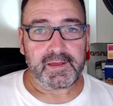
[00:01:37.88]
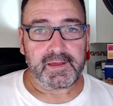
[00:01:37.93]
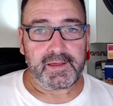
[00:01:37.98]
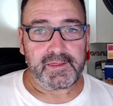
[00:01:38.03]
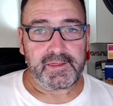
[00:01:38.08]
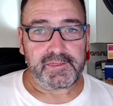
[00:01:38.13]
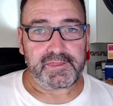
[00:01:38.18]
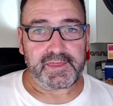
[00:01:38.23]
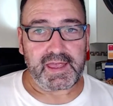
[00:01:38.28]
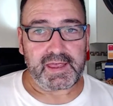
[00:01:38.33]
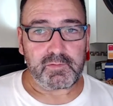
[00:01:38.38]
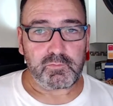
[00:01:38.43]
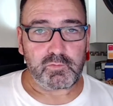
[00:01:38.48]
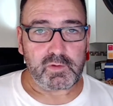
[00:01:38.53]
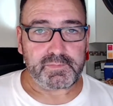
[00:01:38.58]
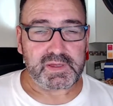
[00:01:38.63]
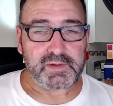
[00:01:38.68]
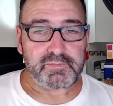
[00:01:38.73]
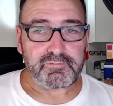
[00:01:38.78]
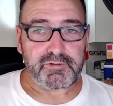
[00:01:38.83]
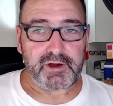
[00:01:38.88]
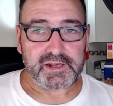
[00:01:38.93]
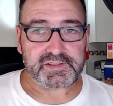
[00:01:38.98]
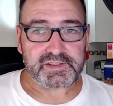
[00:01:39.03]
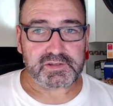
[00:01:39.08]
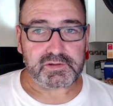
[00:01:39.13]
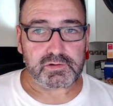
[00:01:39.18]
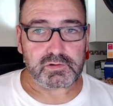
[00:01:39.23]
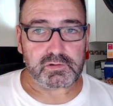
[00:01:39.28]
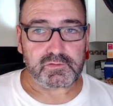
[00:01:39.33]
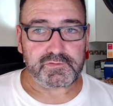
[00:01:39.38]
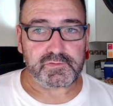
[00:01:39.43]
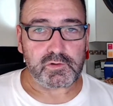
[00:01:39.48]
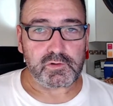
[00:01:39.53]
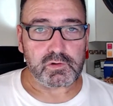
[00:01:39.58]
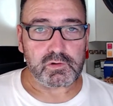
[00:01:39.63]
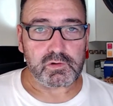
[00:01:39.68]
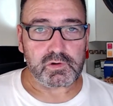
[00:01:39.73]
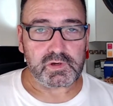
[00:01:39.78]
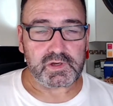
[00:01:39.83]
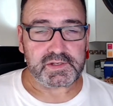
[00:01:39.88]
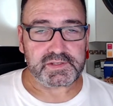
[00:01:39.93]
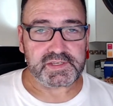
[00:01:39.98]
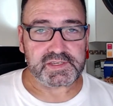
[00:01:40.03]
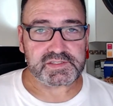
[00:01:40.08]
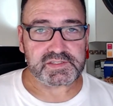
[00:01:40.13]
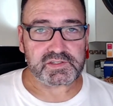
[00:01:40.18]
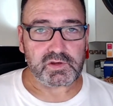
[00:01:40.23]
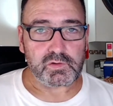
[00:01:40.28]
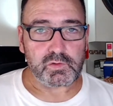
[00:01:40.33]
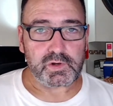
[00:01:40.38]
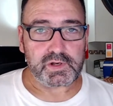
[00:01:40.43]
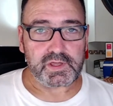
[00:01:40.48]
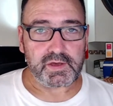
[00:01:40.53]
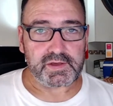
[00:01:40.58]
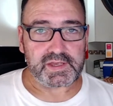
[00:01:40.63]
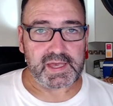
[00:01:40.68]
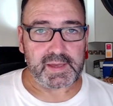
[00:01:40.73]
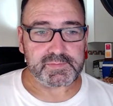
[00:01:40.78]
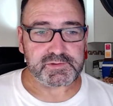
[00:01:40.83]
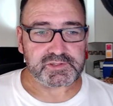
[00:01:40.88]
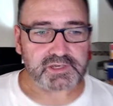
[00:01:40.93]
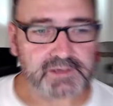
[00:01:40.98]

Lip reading: That would be practical for a decent audio capture.